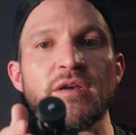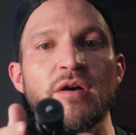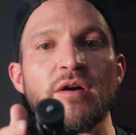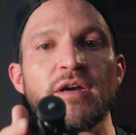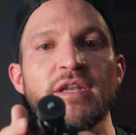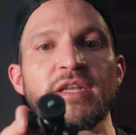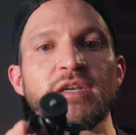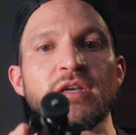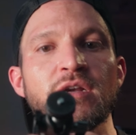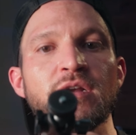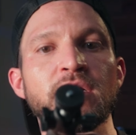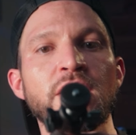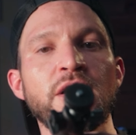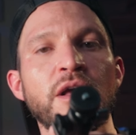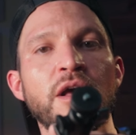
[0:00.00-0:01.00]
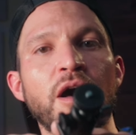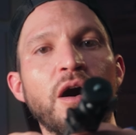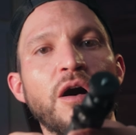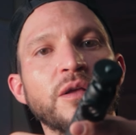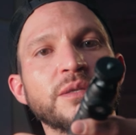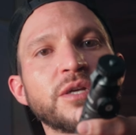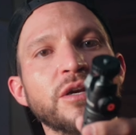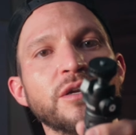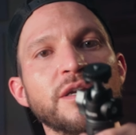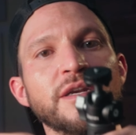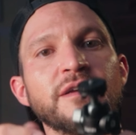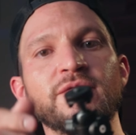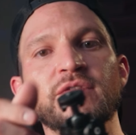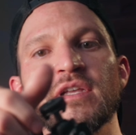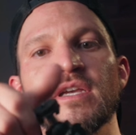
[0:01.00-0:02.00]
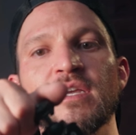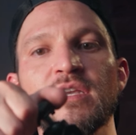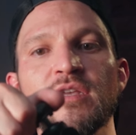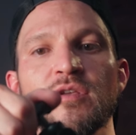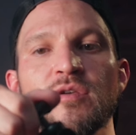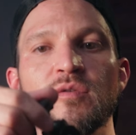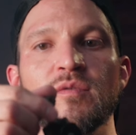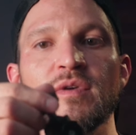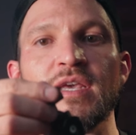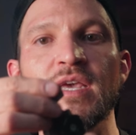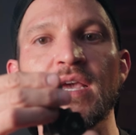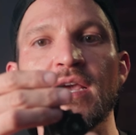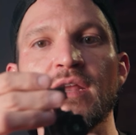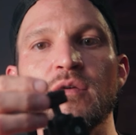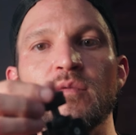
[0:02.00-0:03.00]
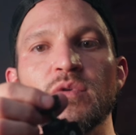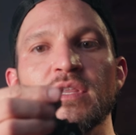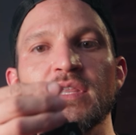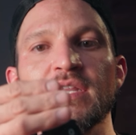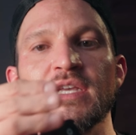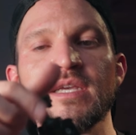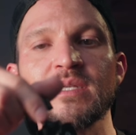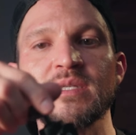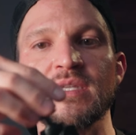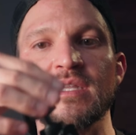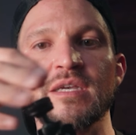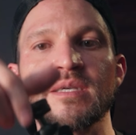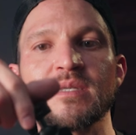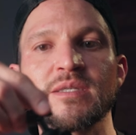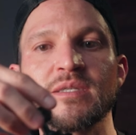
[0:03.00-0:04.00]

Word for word: on here. Alternatively, you can release this